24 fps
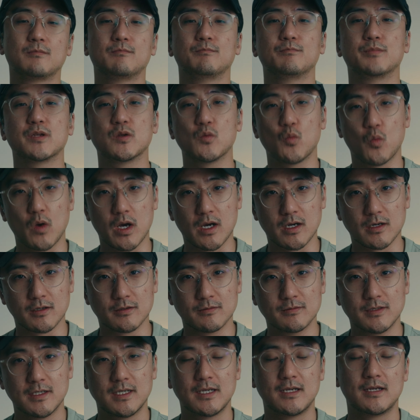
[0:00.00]
Be well.
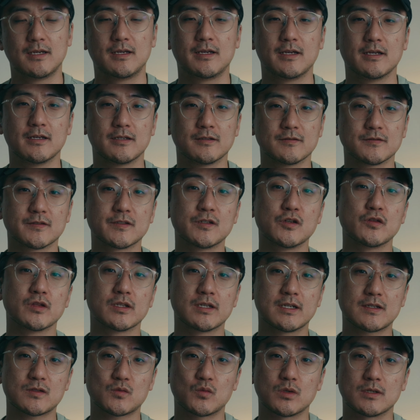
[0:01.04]
And I'll see you in the
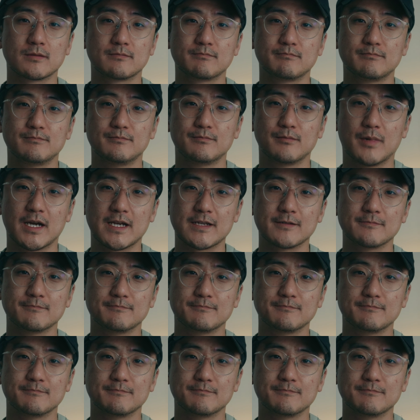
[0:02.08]
next one. Bye.